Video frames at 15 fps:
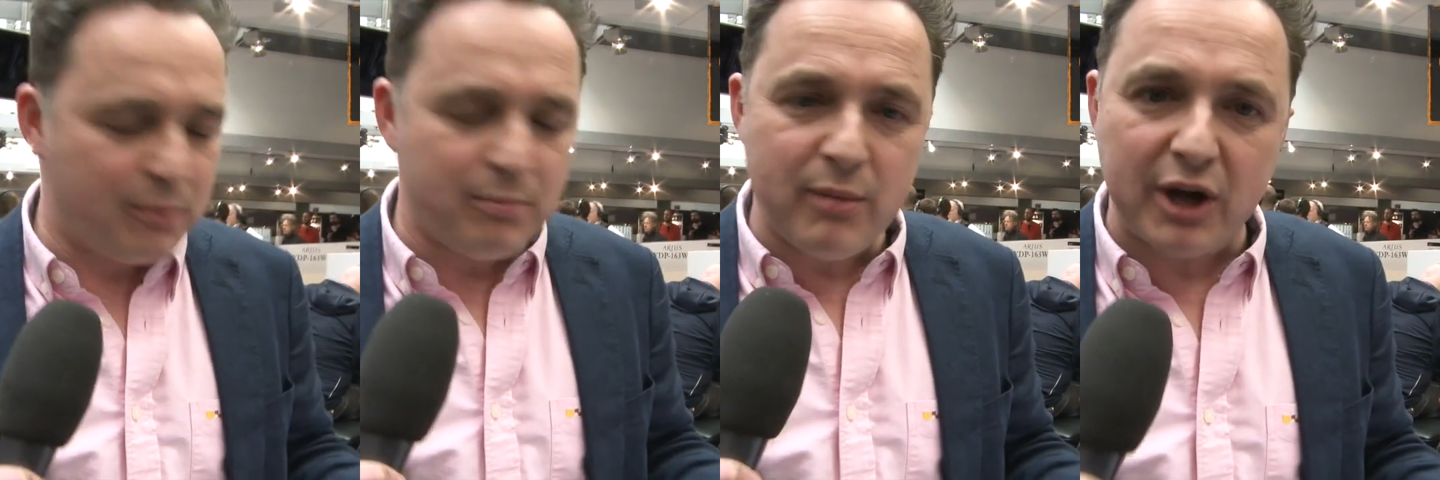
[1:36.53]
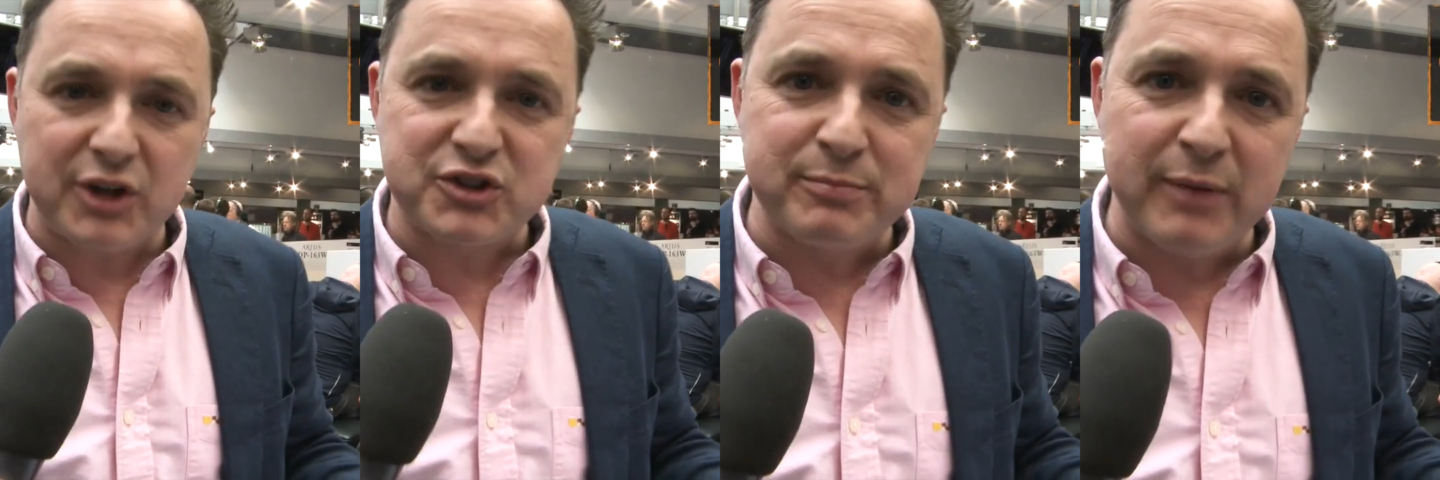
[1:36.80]

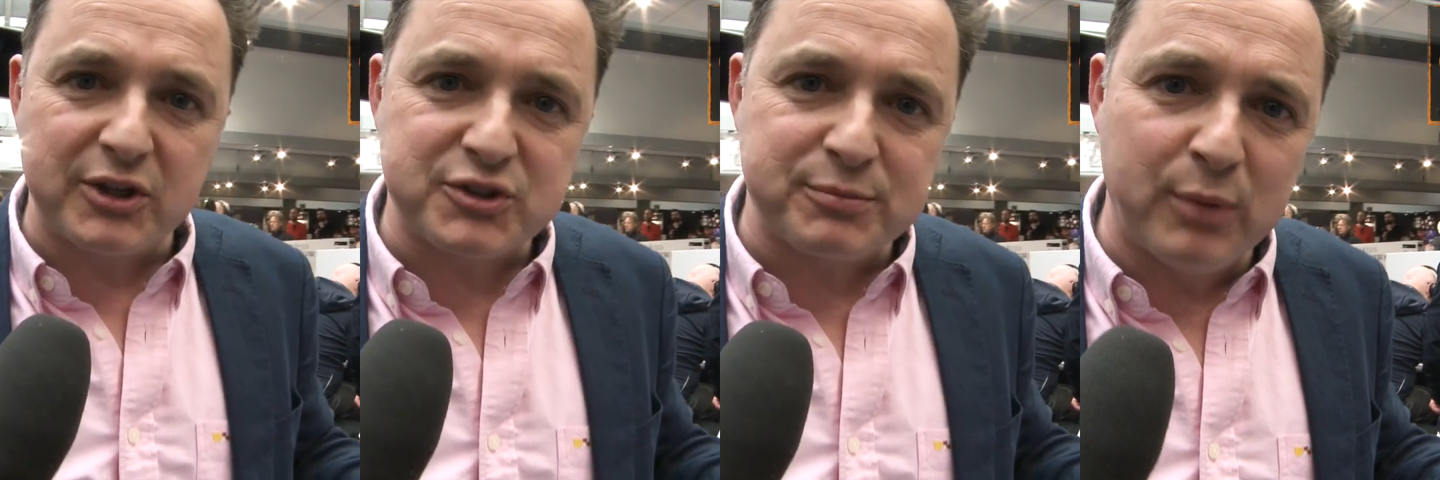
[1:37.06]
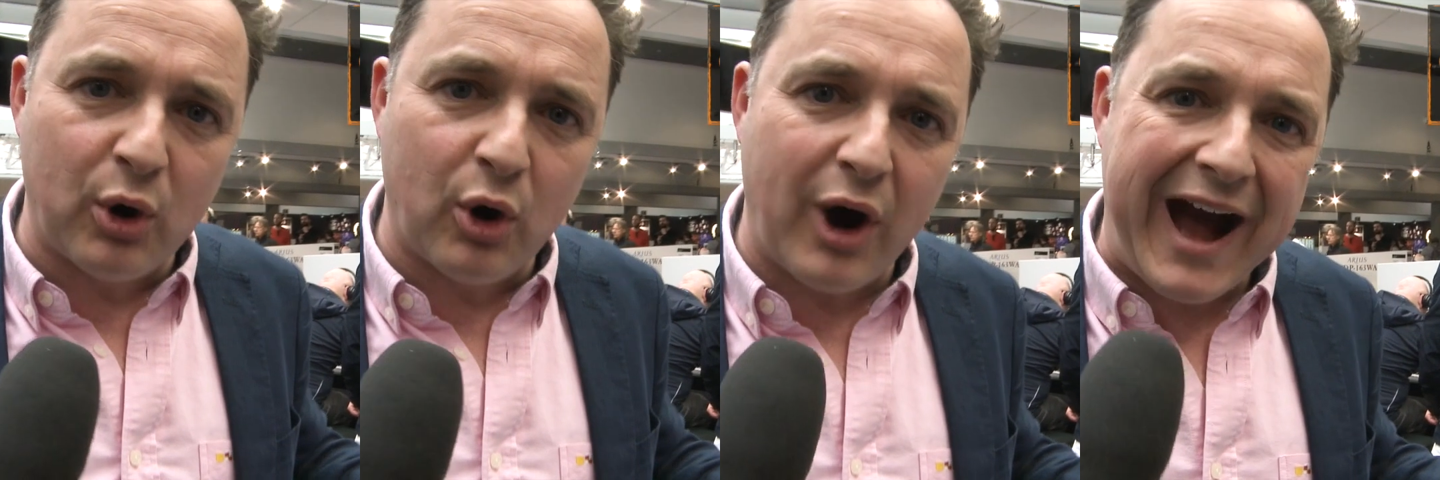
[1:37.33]
much
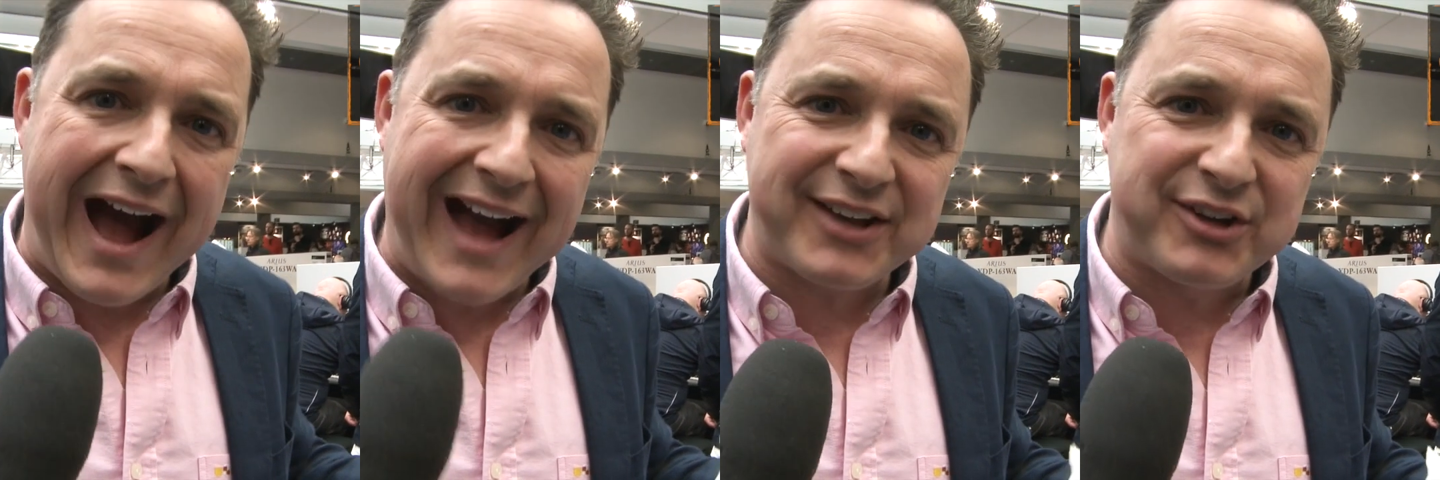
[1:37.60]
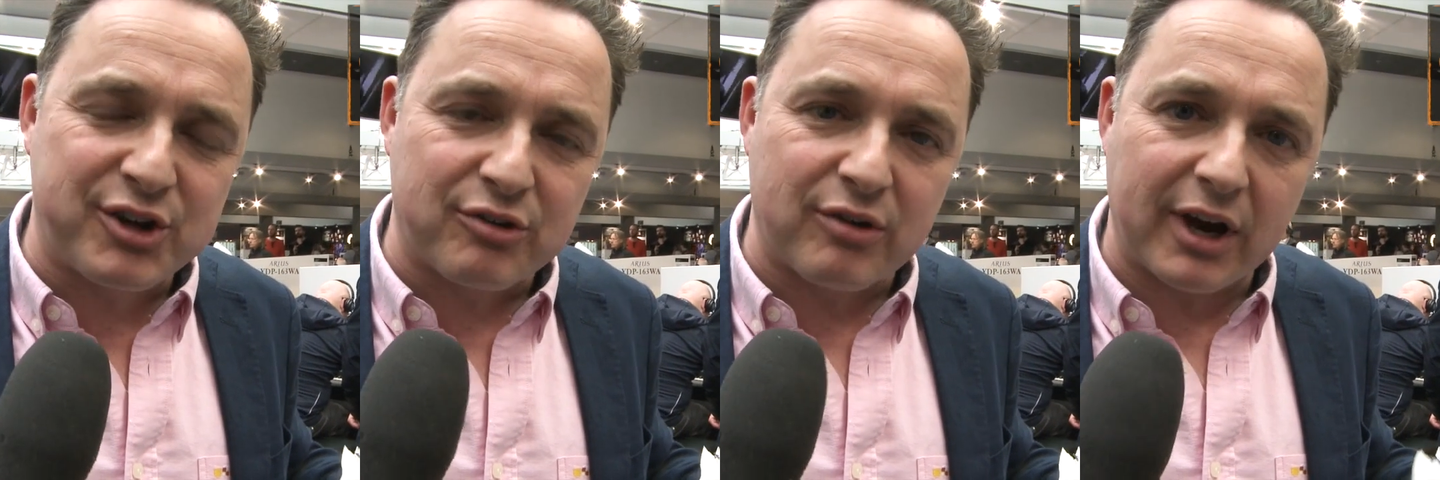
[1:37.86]
more
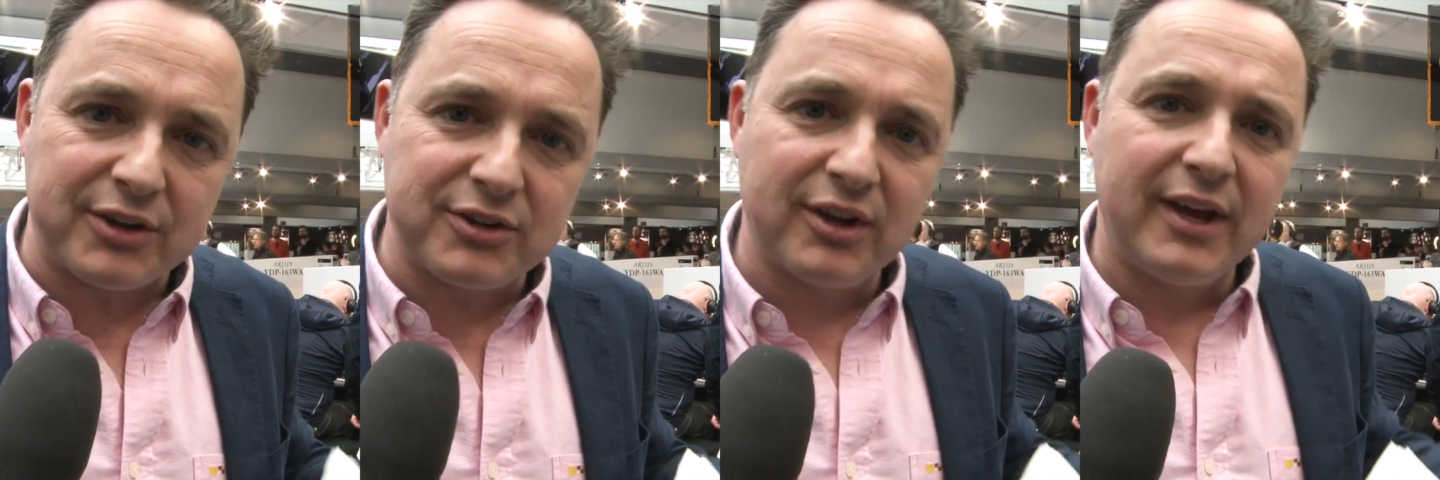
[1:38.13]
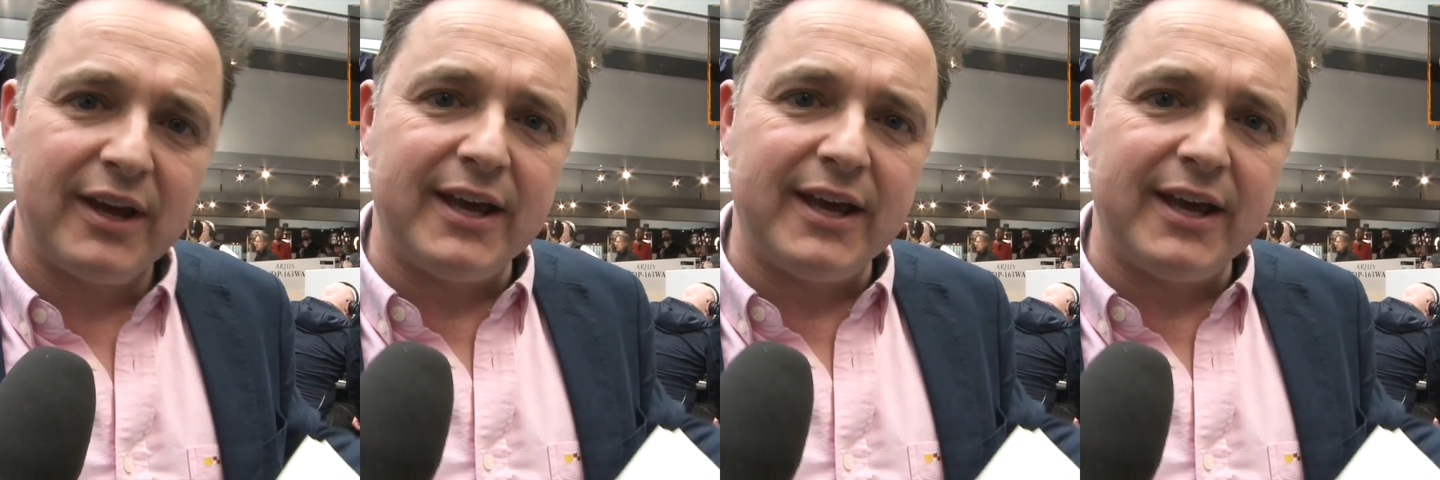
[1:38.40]
accurate.